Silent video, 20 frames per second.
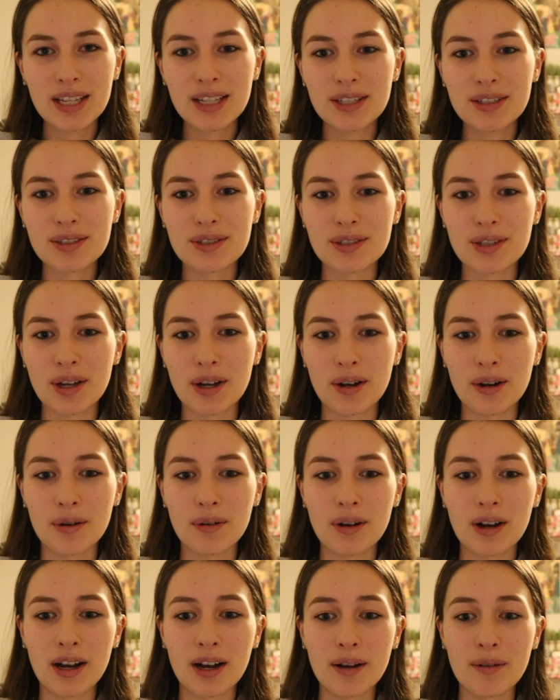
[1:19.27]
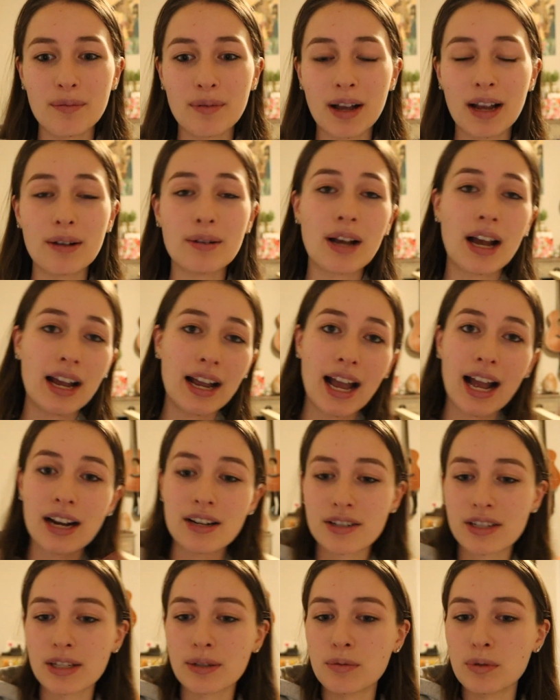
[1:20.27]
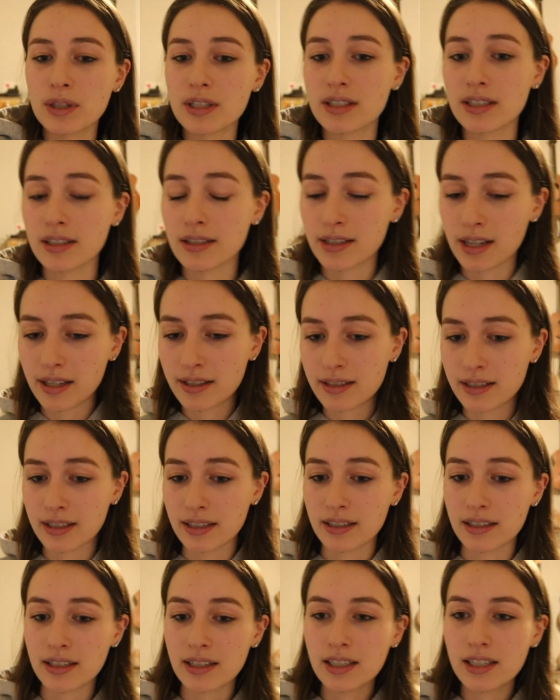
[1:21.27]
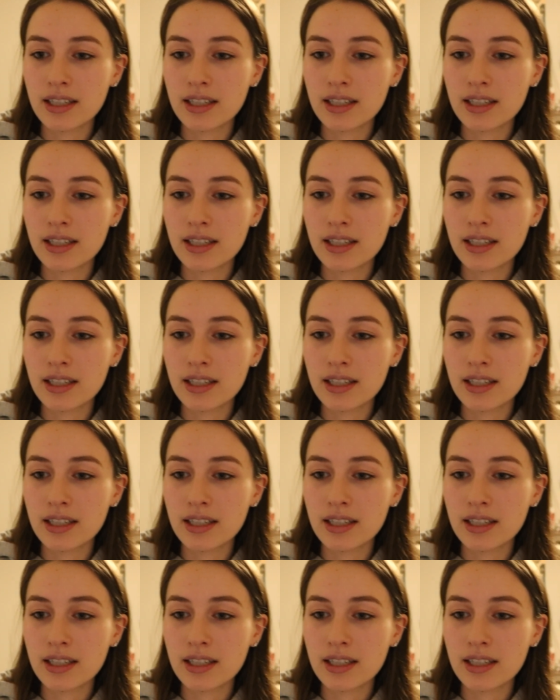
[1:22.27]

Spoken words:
So I actually was suggested,